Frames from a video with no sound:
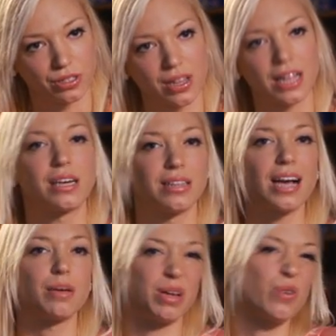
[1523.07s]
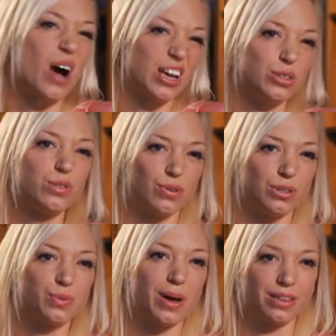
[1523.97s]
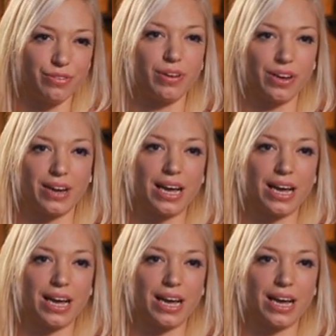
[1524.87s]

So that can be quite useful as well in figuring